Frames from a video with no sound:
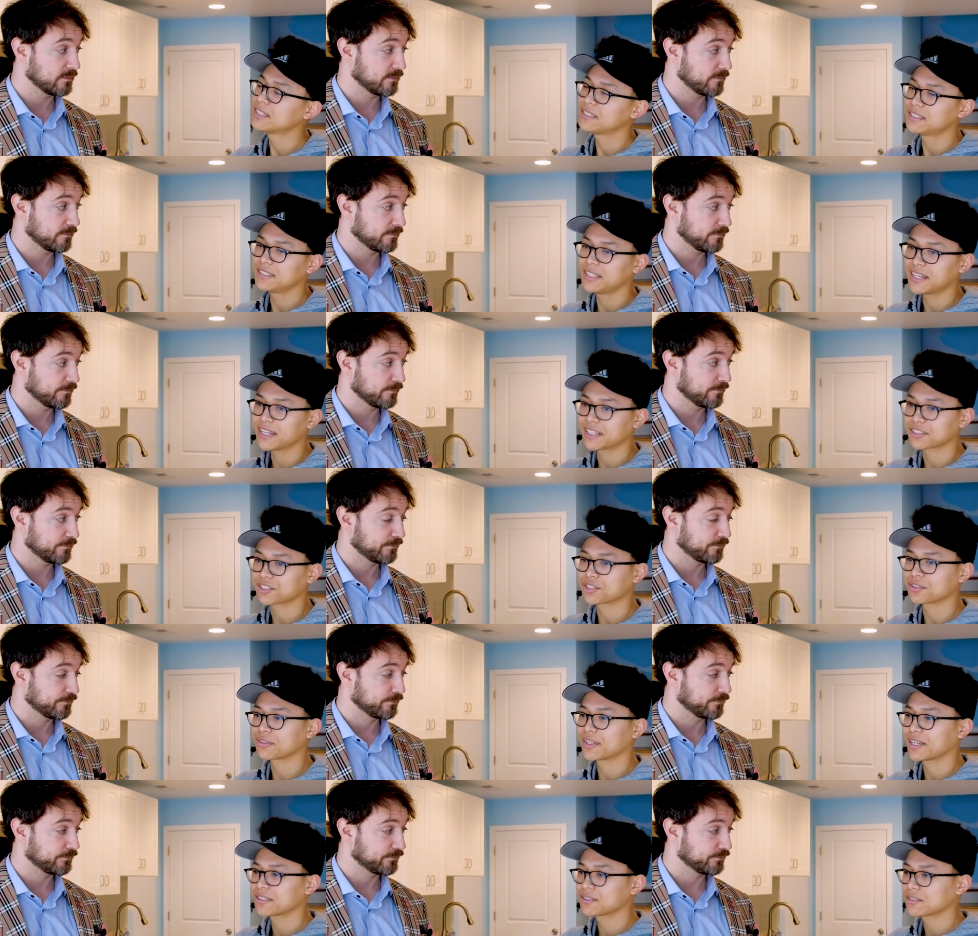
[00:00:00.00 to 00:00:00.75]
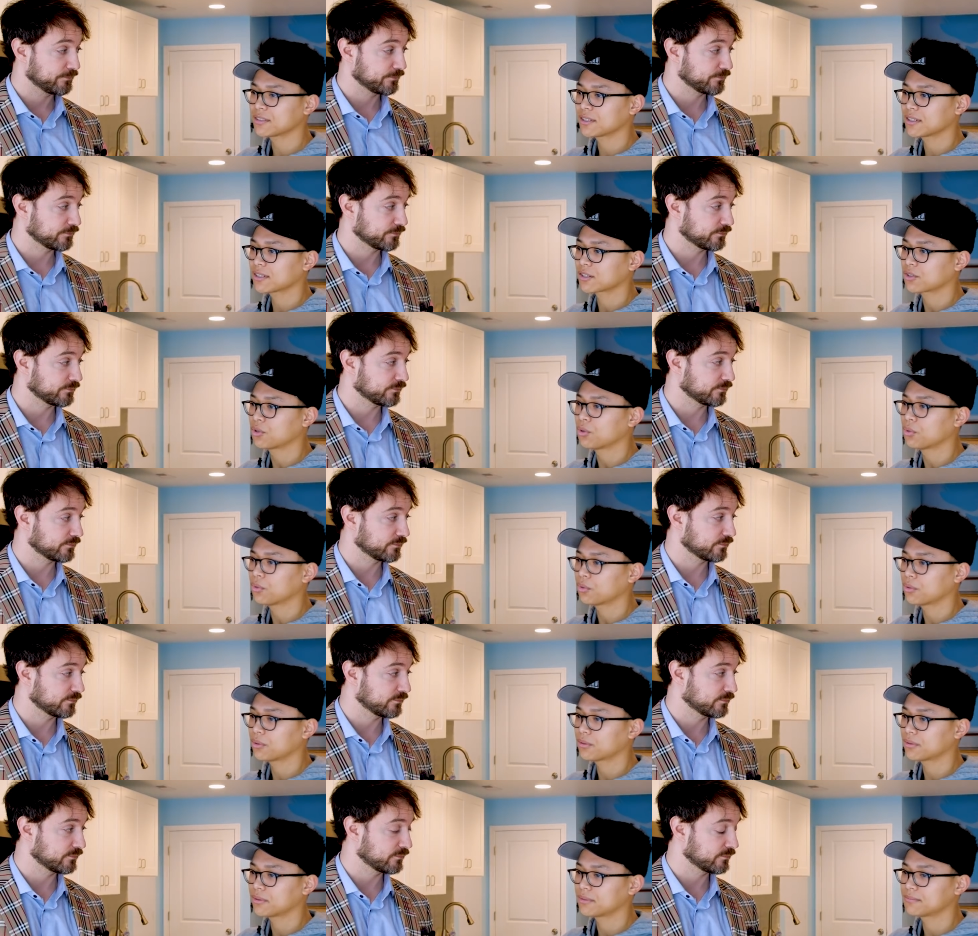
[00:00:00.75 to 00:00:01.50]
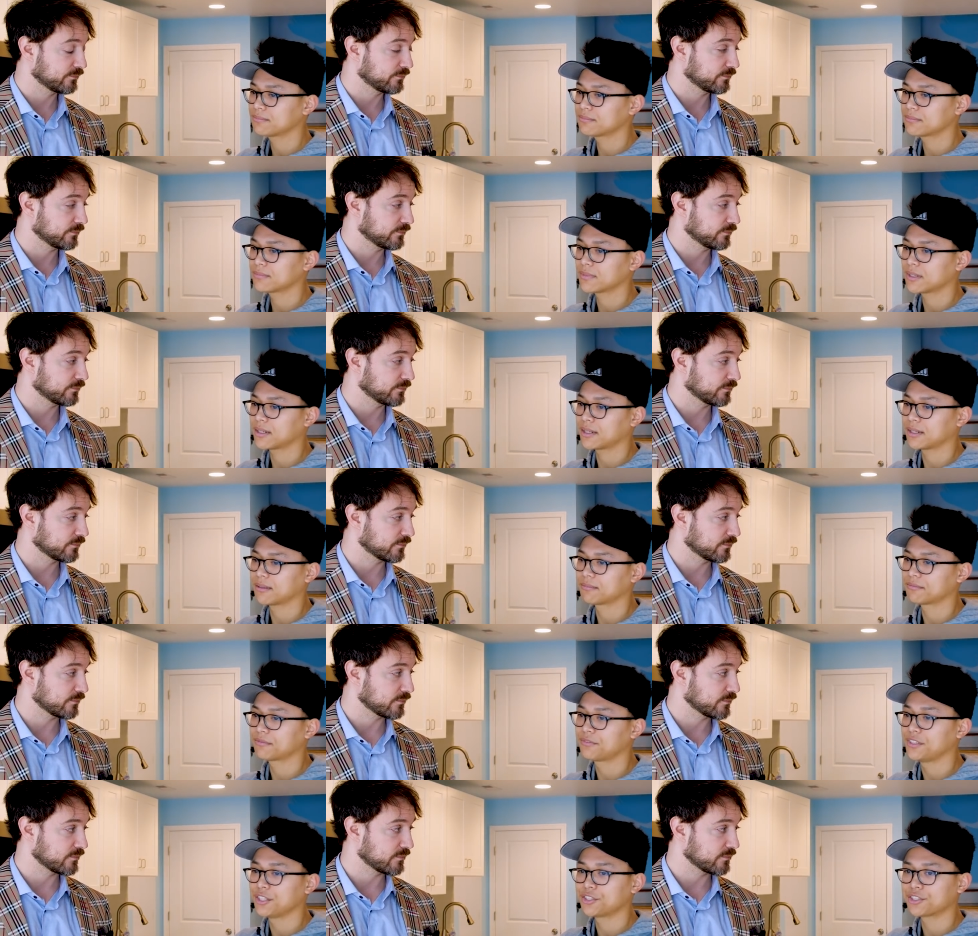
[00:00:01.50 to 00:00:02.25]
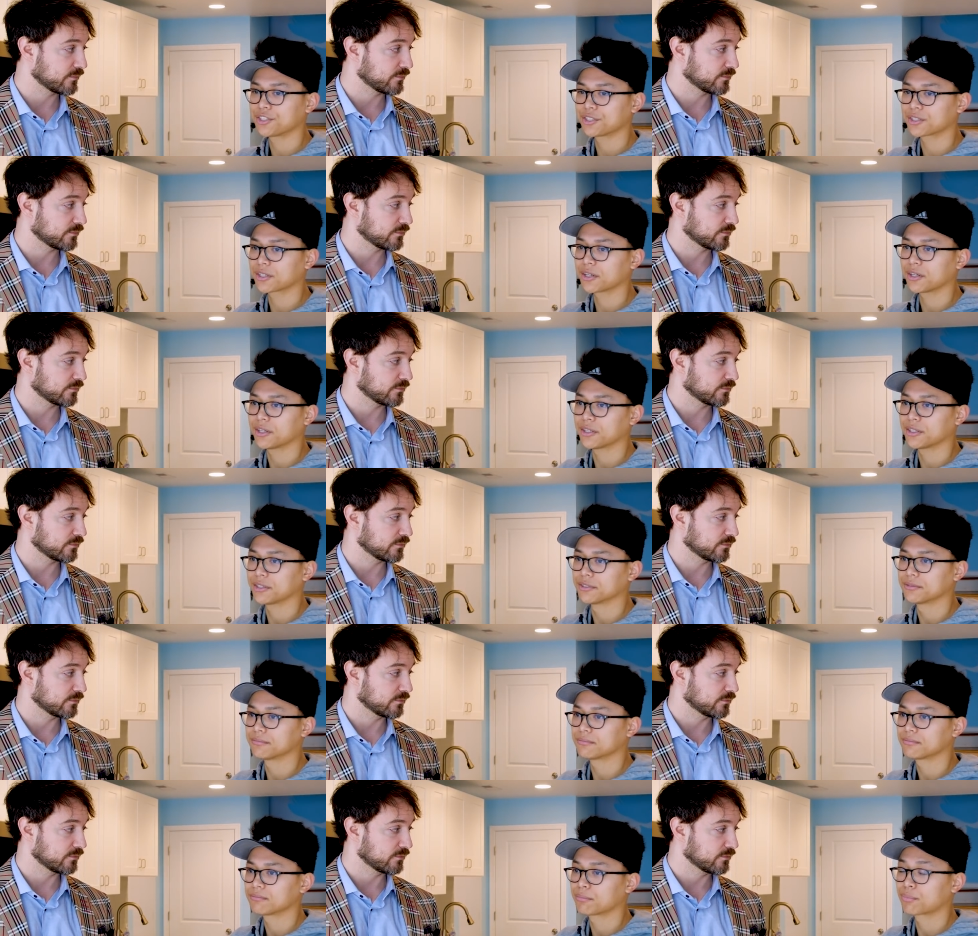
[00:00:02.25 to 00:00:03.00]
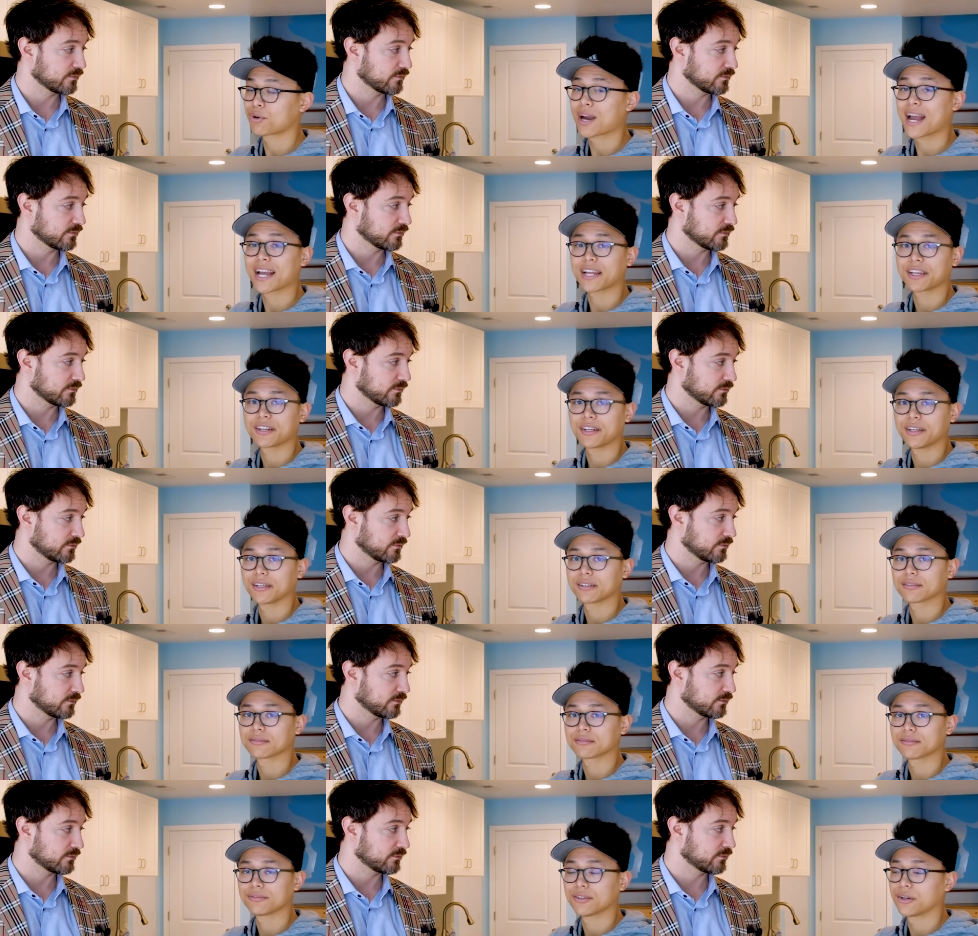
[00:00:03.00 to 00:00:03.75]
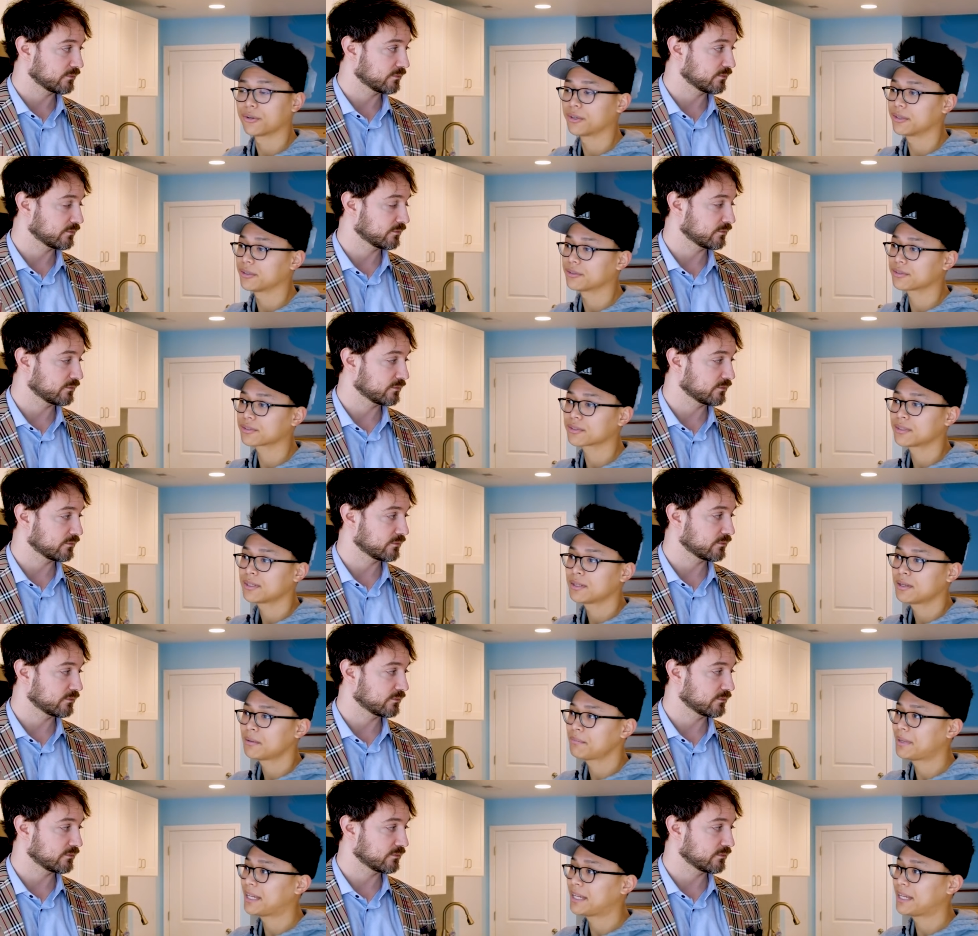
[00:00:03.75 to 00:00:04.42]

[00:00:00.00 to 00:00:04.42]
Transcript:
Speaker 1: Yeah, so that's a cool um, feature called bracketing photos.